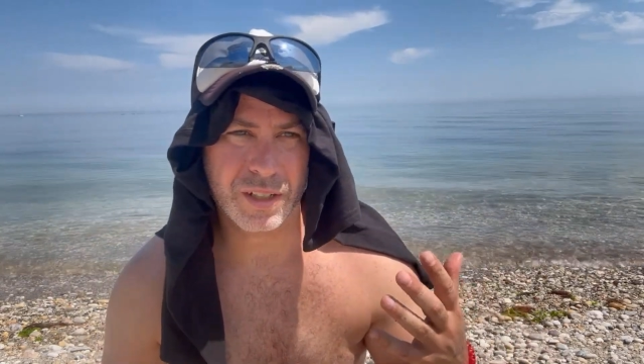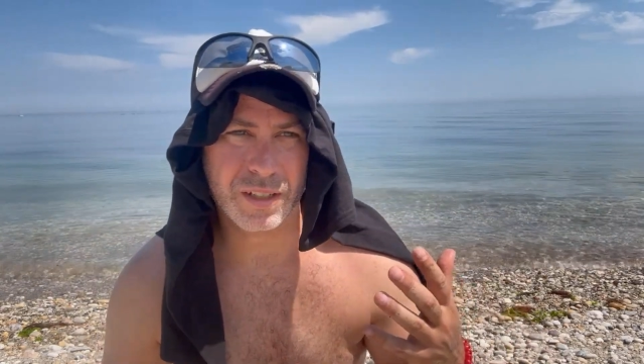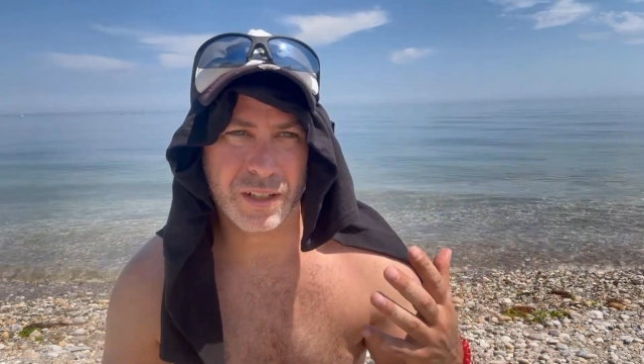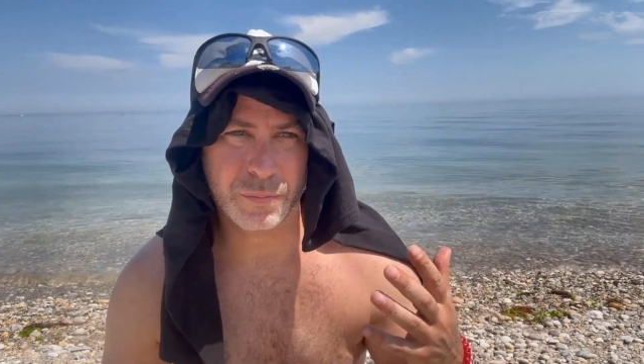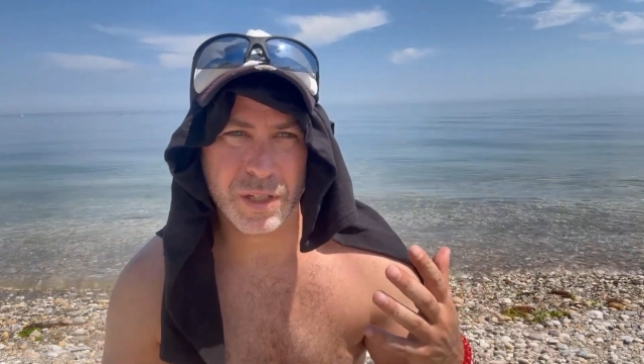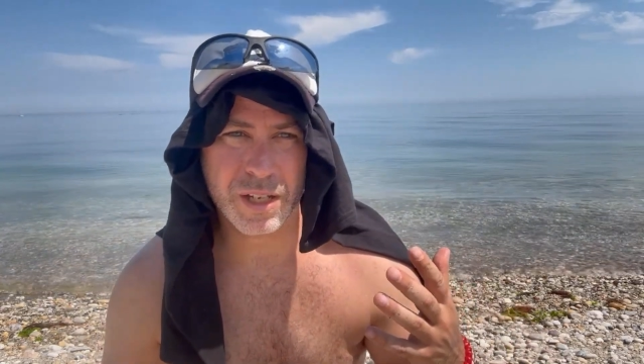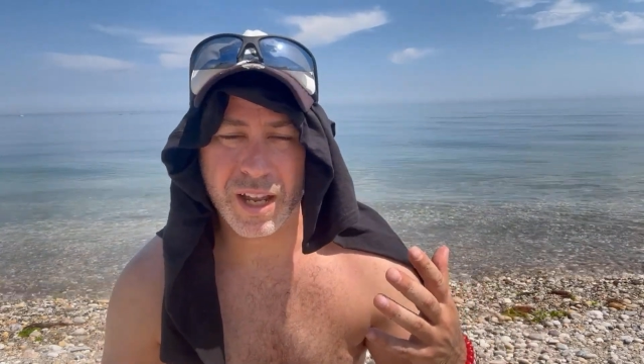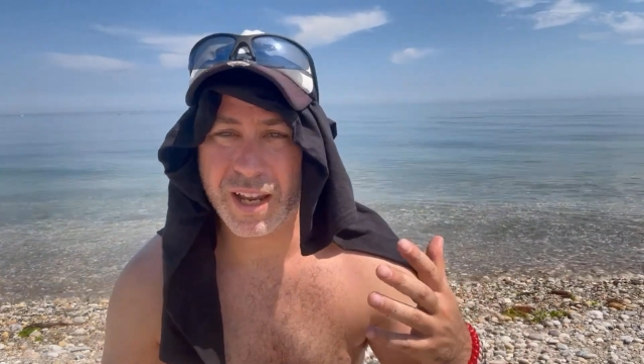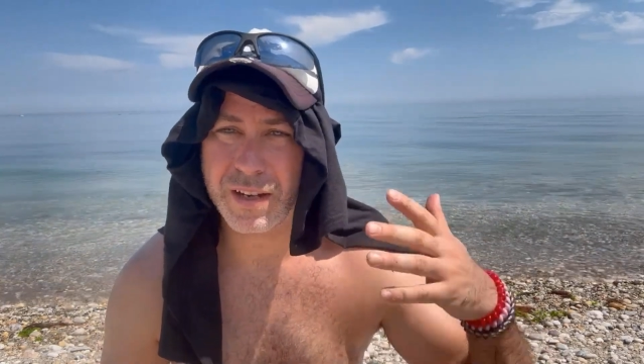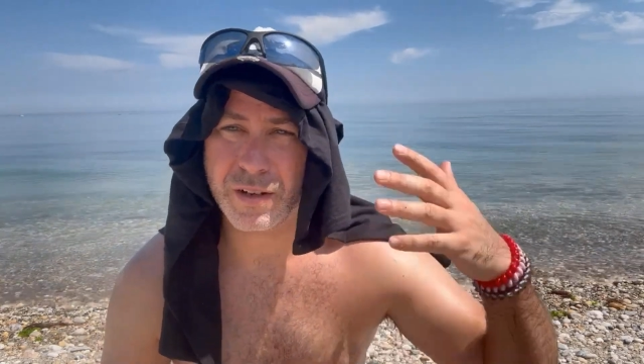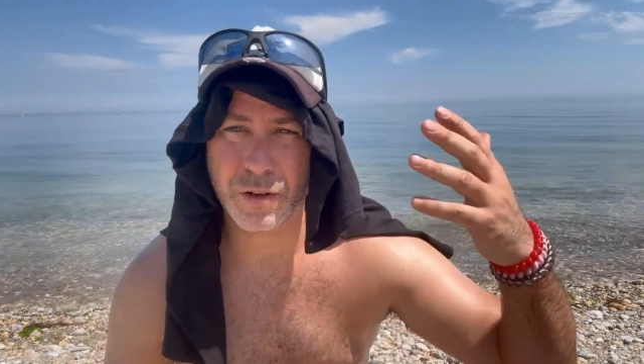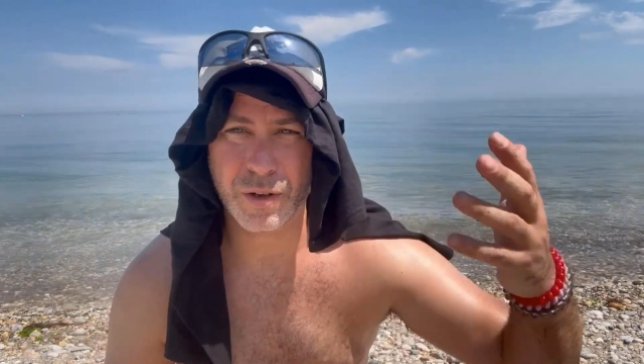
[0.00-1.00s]
they tell me, I
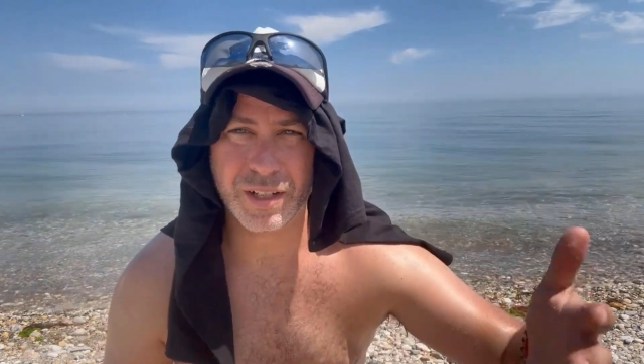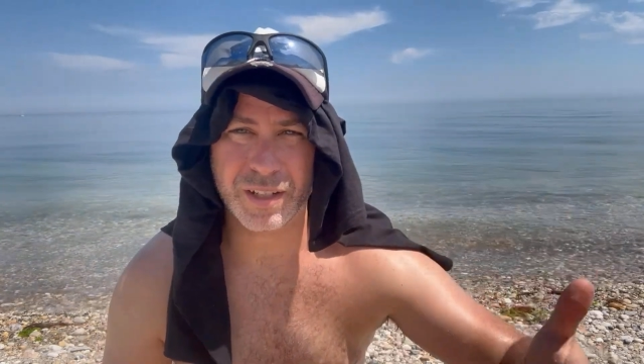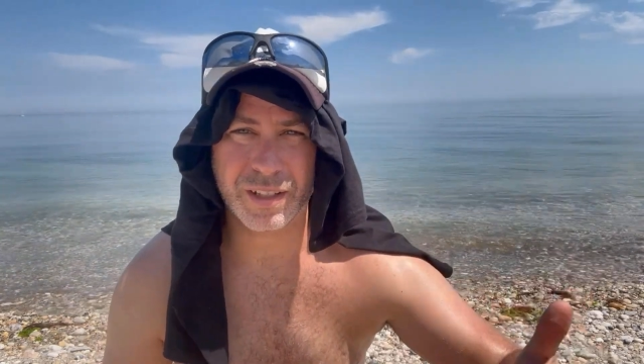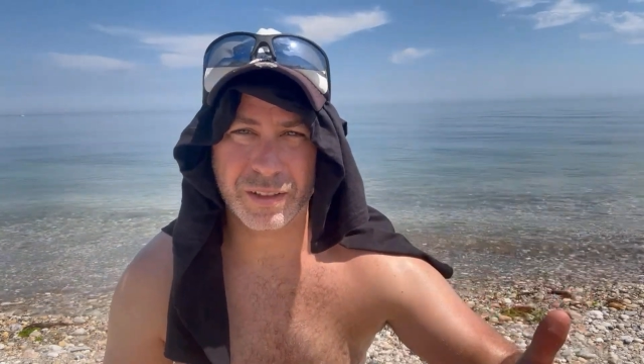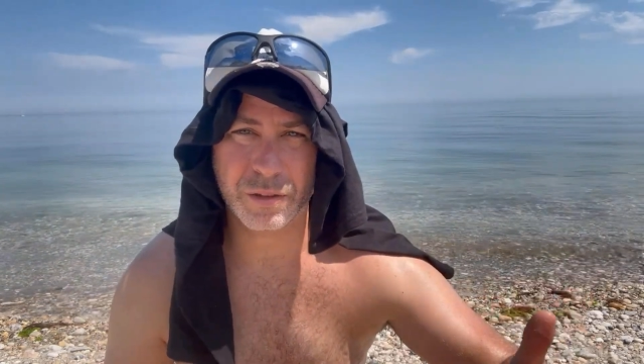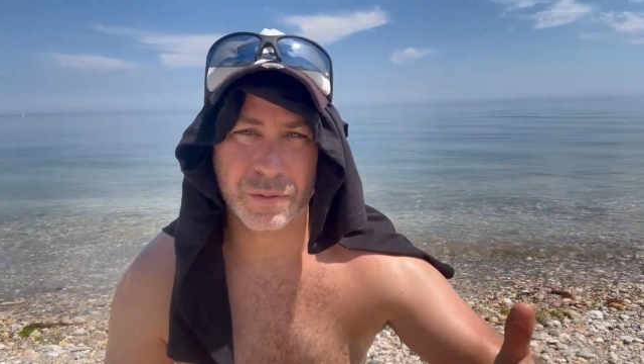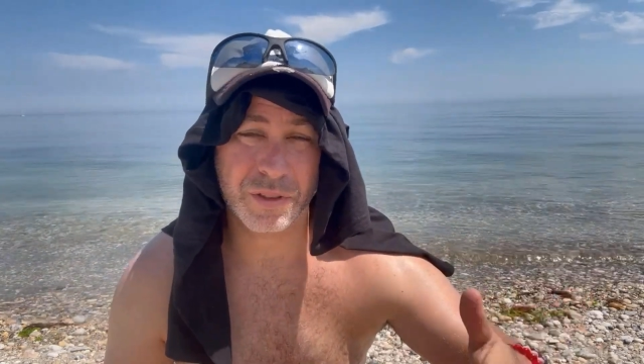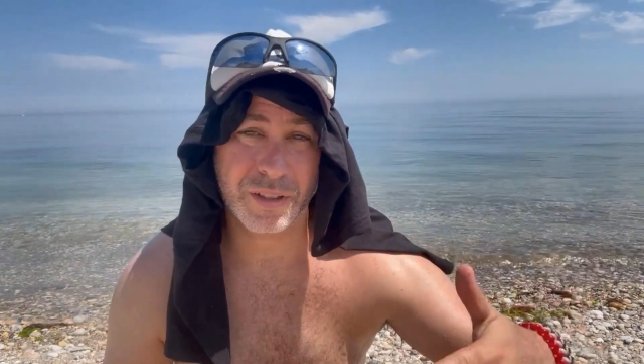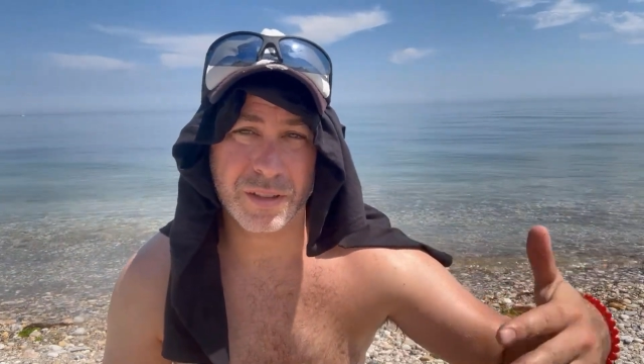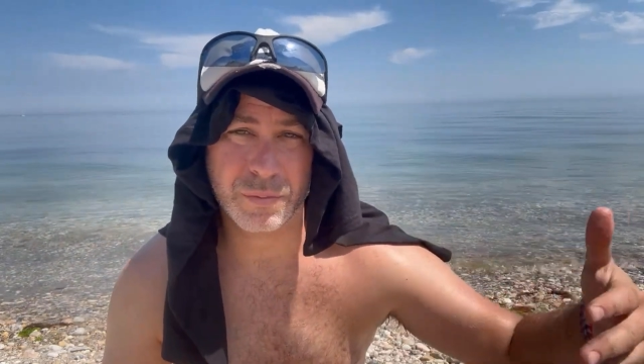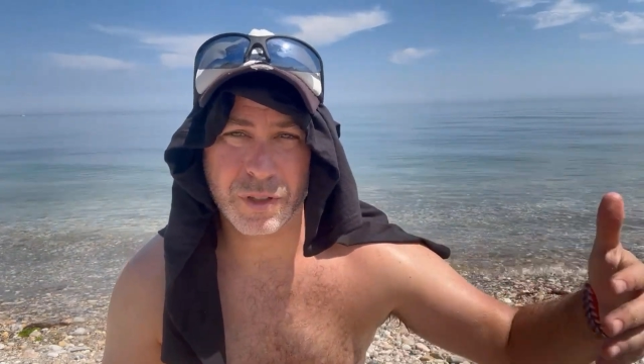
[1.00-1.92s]
had no idea that there was this